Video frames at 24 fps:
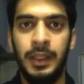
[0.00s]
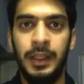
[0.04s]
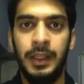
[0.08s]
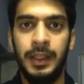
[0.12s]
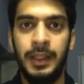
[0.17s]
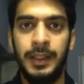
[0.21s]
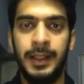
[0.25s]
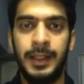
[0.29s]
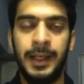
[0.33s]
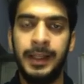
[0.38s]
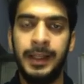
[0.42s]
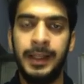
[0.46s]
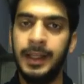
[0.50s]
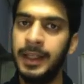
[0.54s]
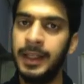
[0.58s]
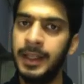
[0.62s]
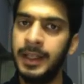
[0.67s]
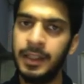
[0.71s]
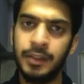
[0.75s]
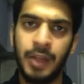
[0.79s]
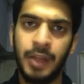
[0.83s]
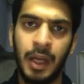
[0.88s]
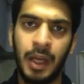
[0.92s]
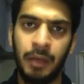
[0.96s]
Like in
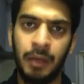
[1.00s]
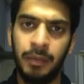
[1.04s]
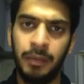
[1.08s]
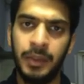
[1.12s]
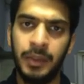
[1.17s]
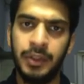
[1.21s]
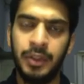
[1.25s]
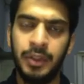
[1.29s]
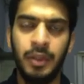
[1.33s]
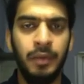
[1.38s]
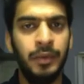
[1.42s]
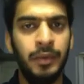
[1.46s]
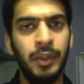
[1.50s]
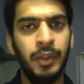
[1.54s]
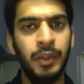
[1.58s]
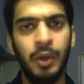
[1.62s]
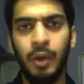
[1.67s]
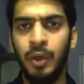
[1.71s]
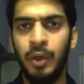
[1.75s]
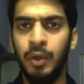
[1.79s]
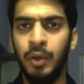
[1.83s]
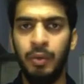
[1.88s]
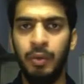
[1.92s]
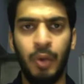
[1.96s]
English language, we
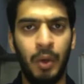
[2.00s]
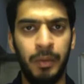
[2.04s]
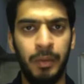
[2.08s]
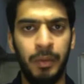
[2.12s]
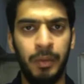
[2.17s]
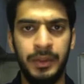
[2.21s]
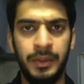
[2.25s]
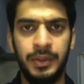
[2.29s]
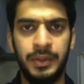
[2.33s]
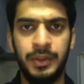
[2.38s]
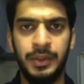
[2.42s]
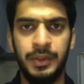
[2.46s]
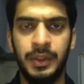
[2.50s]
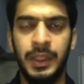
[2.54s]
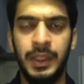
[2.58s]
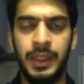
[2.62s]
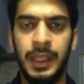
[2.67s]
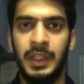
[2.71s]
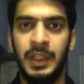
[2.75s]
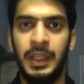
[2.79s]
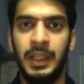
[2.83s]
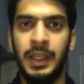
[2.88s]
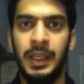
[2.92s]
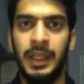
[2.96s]
all know vowels.
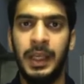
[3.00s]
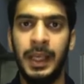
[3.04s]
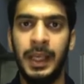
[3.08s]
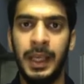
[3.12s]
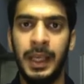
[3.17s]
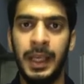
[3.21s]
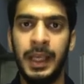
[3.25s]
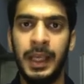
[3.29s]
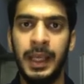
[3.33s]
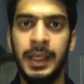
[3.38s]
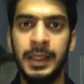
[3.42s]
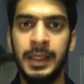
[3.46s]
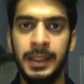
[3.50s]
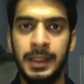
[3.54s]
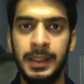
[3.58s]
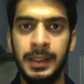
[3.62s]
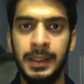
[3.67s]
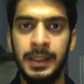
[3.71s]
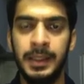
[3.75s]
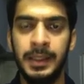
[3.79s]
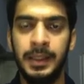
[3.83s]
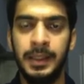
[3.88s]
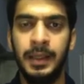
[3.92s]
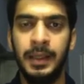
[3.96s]
A, E,
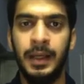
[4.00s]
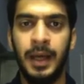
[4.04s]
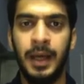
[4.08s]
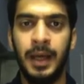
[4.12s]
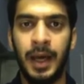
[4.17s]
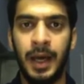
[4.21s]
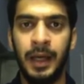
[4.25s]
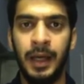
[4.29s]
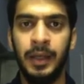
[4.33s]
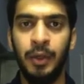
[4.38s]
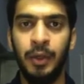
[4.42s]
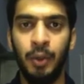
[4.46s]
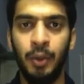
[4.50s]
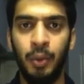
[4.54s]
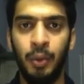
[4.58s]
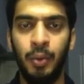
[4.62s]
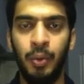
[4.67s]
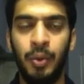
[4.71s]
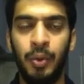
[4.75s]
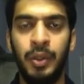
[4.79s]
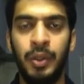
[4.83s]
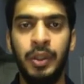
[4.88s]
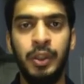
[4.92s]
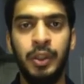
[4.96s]
I, O,
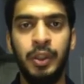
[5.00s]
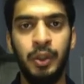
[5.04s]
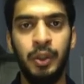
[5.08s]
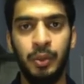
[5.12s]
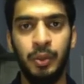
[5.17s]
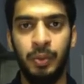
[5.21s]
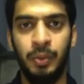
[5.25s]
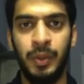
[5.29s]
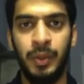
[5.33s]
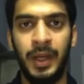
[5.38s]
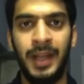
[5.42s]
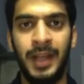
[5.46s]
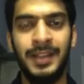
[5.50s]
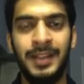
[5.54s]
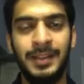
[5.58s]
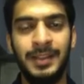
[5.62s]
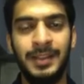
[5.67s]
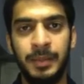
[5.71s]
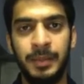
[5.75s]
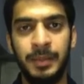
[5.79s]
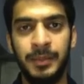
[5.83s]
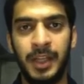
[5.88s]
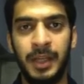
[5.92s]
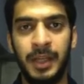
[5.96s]
U and
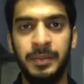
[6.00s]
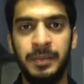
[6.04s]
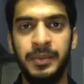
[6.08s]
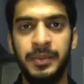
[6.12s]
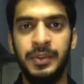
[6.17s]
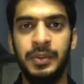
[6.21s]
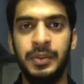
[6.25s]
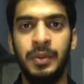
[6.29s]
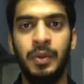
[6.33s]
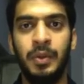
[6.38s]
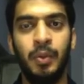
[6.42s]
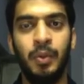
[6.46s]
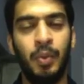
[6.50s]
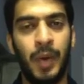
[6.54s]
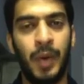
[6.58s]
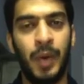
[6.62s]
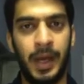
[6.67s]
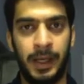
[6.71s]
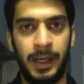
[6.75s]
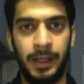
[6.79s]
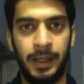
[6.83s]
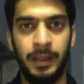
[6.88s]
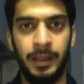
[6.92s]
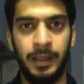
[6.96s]
sometimes Y.
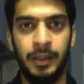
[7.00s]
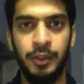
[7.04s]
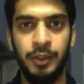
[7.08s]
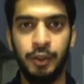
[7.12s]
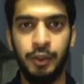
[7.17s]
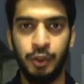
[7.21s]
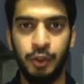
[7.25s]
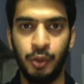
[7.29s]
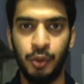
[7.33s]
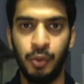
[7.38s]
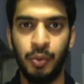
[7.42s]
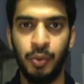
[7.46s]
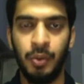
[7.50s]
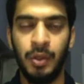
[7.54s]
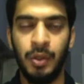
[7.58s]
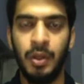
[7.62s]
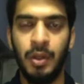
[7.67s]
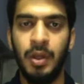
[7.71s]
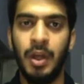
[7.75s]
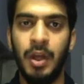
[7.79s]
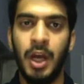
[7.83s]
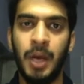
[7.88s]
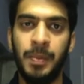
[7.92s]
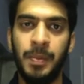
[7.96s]
So,
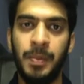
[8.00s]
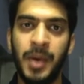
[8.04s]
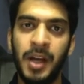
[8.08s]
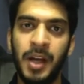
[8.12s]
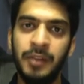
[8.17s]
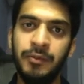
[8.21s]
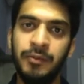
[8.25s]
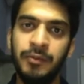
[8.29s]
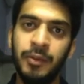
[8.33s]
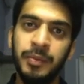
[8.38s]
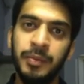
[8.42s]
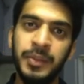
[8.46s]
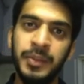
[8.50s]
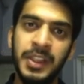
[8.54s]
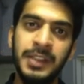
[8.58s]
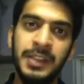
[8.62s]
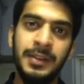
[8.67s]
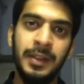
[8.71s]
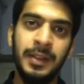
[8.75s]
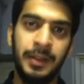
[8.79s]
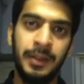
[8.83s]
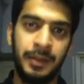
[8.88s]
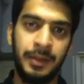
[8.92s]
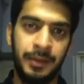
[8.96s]
apart from these
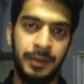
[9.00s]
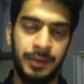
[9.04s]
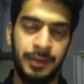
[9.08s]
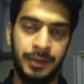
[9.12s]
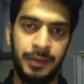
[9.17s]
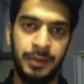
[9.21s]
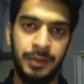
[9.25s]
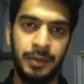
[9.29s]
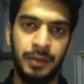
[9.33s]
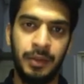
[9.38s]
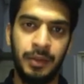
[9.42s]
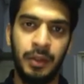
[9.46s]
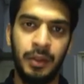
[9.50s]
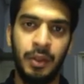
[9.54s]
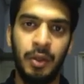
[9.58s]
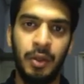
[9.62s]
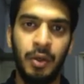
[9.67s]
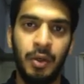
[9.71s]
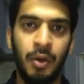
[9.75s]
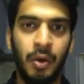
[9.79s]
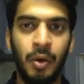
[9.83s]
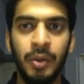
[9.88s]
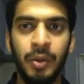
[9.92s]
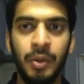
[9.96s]
letters,
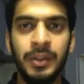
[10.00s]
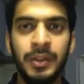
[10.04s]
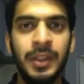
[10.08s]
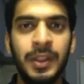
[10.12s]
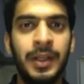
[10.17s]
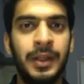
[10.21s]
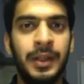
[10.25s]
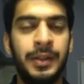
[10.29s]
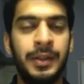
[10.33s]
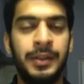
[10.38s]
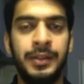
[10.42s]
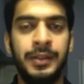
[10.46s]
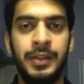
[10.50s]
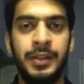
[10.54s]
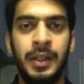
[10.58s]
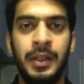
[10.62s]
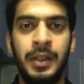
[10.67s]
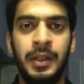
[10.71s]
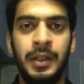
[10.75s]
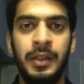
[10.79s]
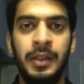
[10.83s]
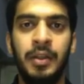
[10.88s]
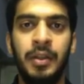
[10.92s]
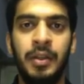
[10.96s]
all the letters are
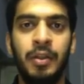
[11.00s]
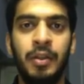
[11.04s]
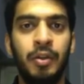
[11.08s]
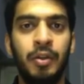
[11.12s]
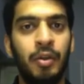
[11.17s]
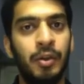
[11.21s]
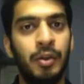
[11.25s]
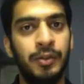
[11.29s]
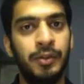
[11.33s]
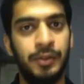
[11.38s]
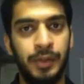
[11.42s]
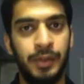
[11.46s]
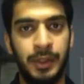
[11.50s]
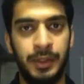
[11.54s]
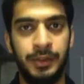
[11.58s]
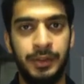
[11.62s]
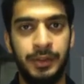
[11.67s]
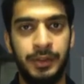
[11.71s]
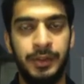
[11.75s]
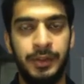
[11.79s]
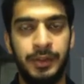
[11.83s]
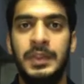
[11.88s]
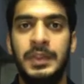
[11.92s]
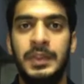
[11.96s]
consonants